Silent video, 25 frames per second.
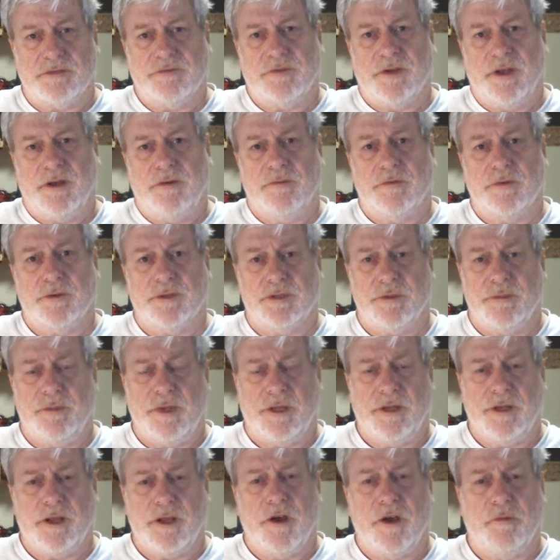a favor to
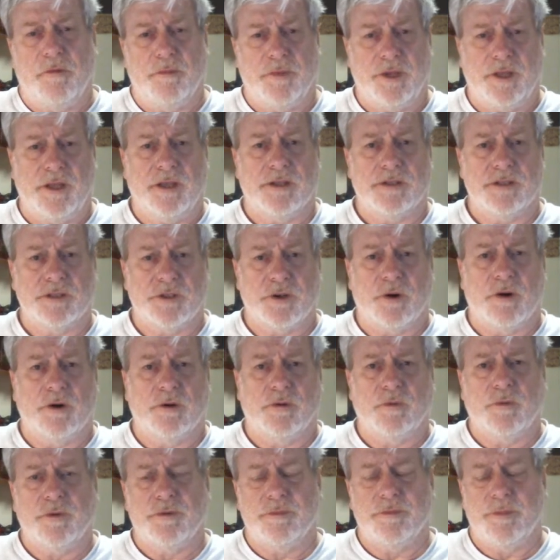me to help me get
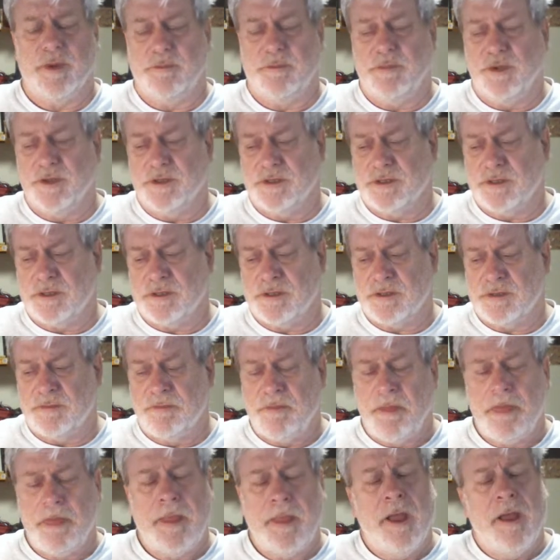started with my business.
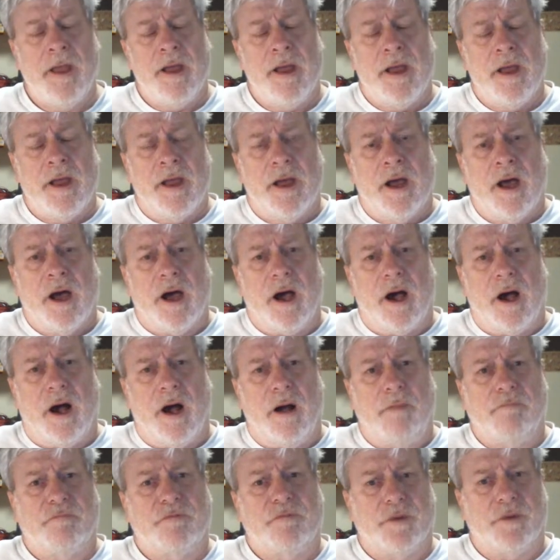
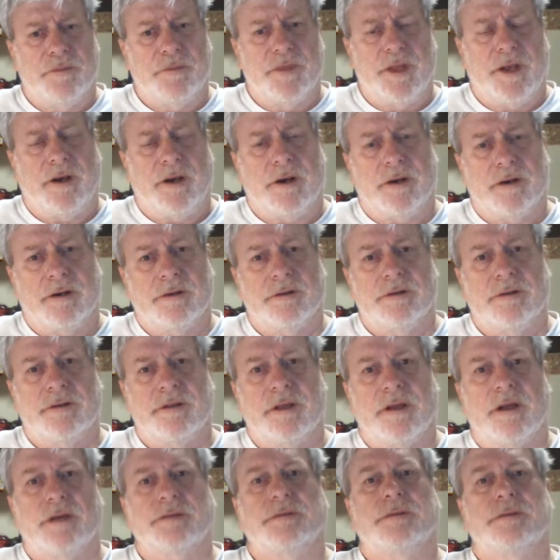From there,
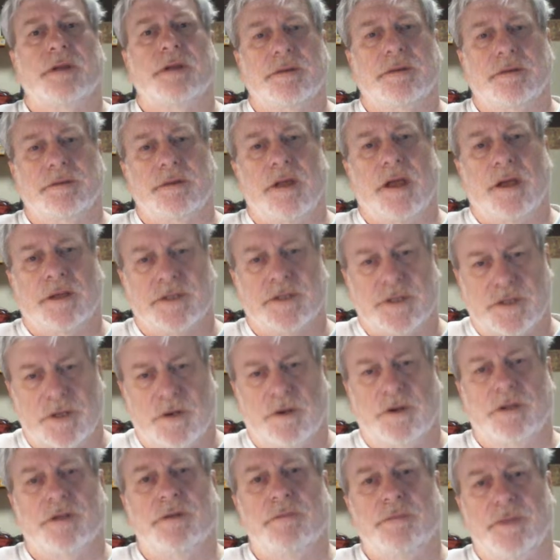I
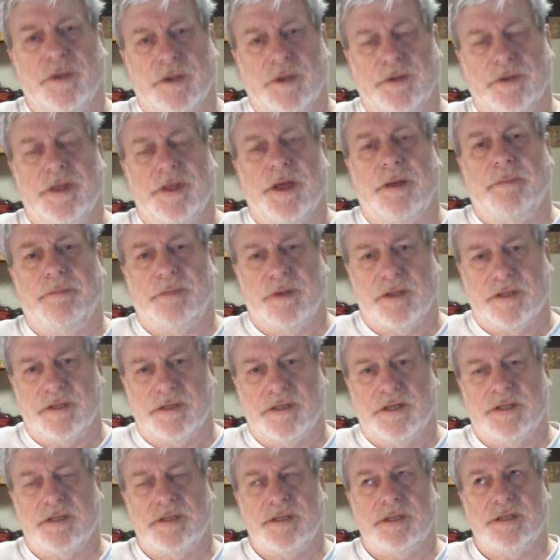started to build that
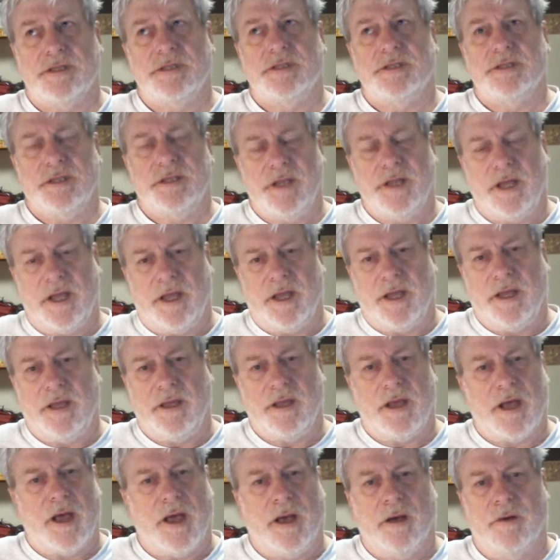business, and
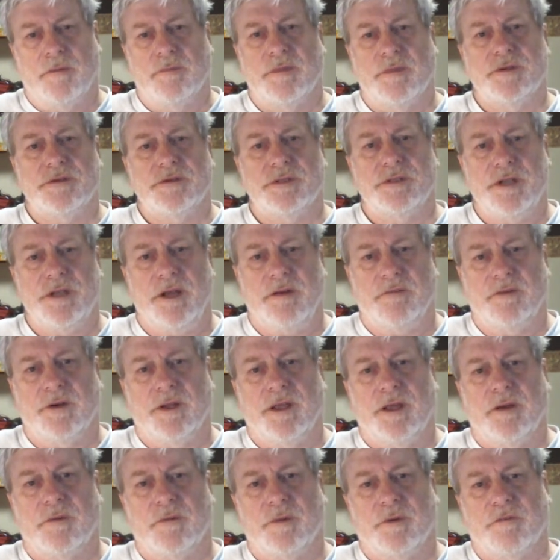today I almost never
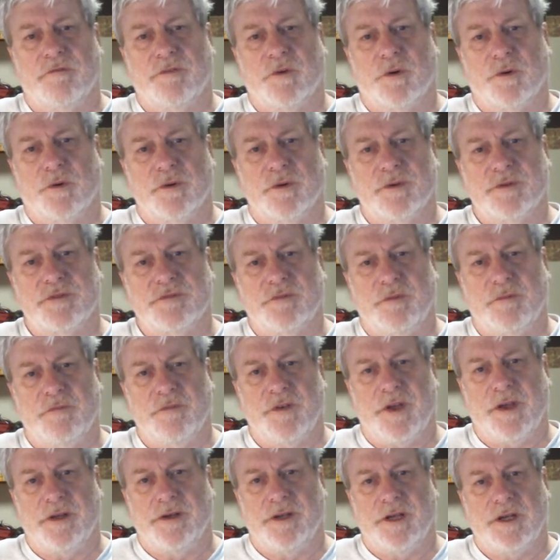get referrals from
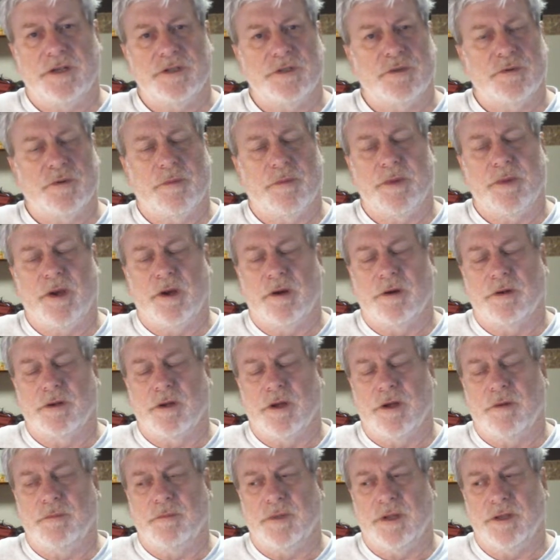foundation repair
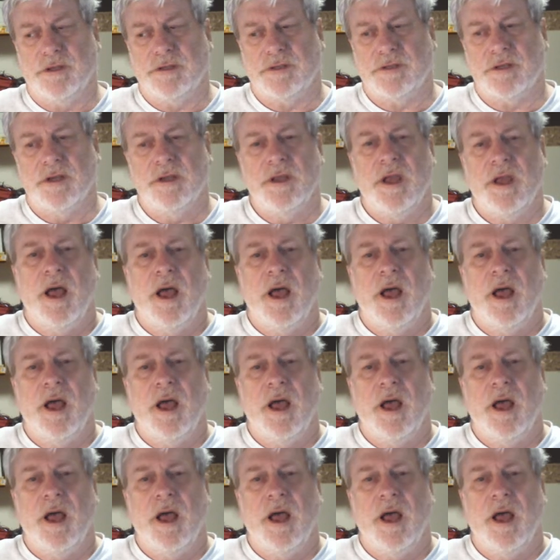companies.